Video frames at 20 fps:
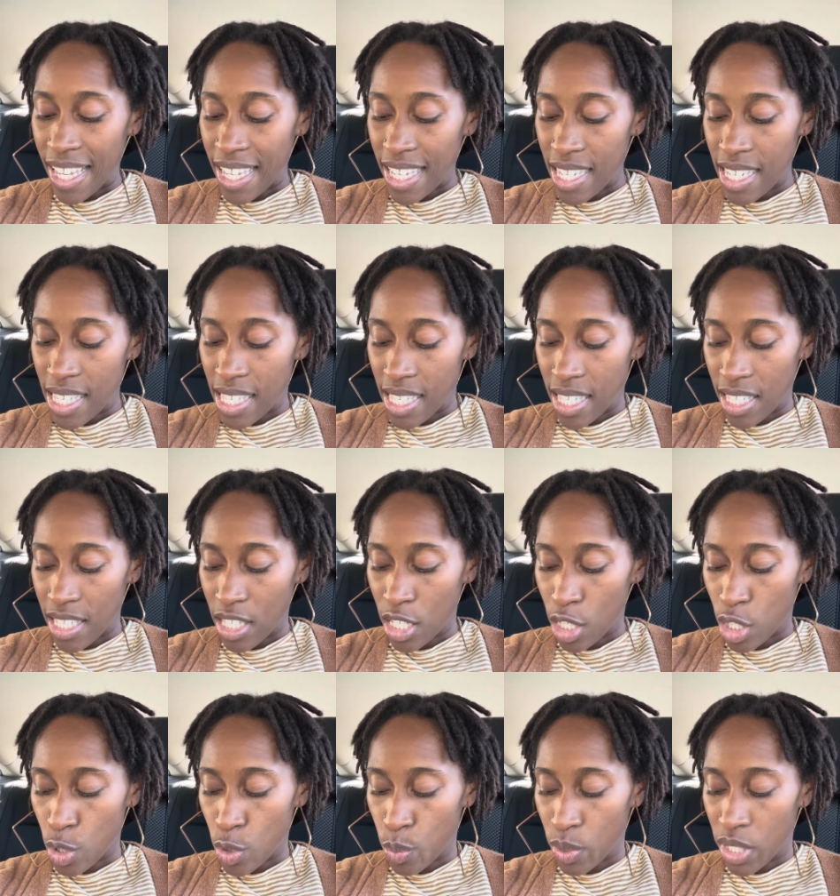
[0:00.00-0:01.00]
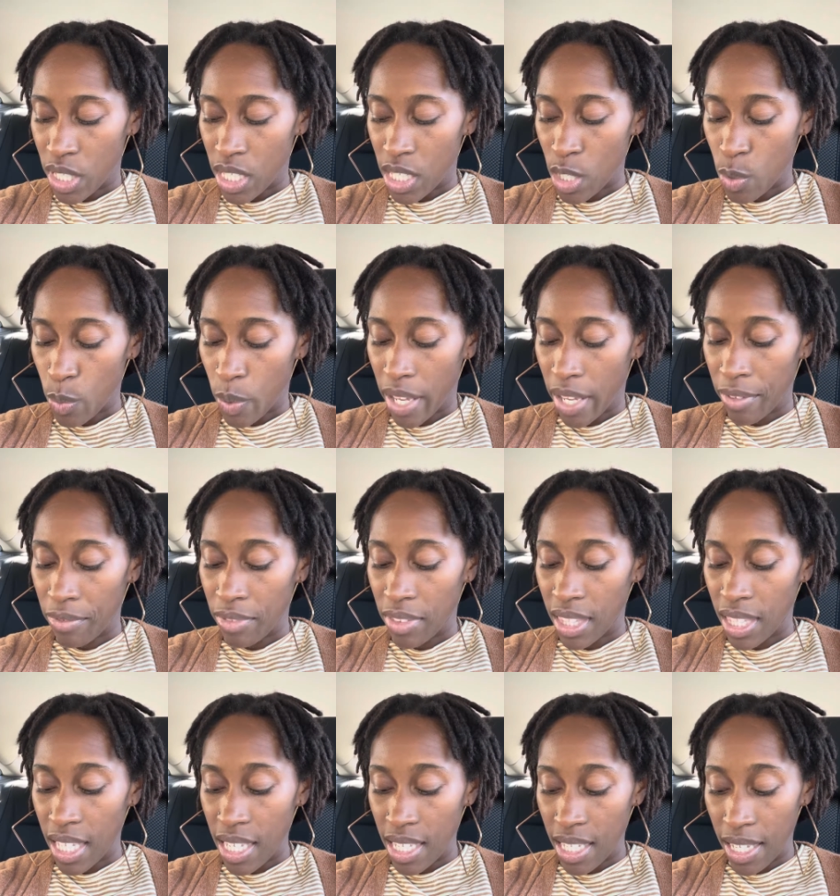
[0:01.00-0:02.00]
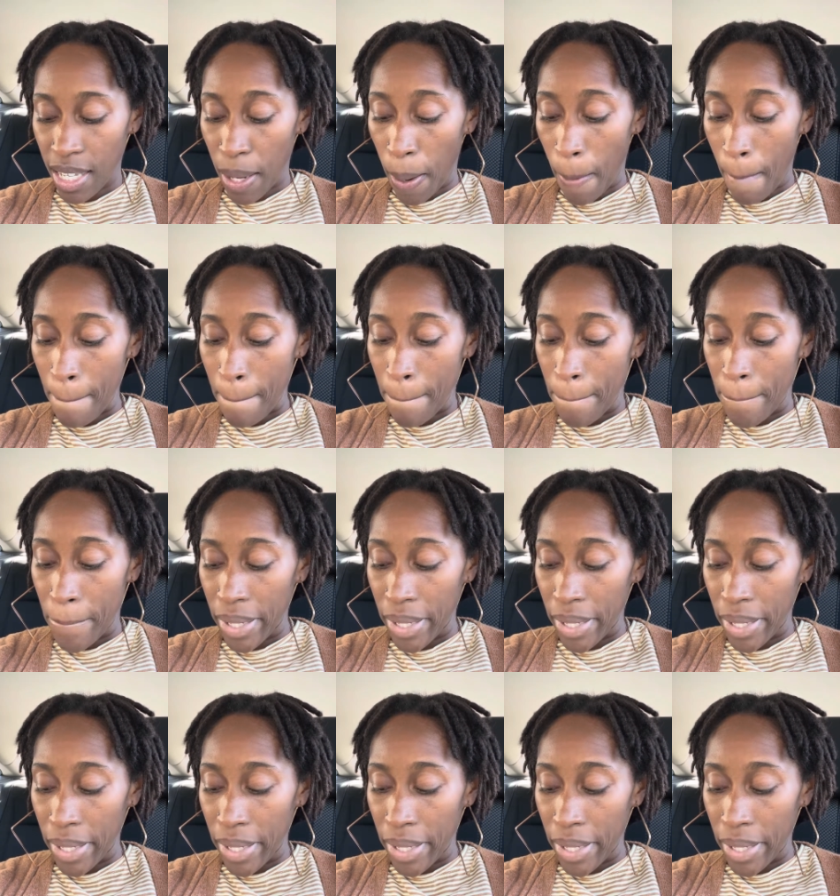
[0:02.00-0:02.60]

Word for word: easy to switch this way of thinking,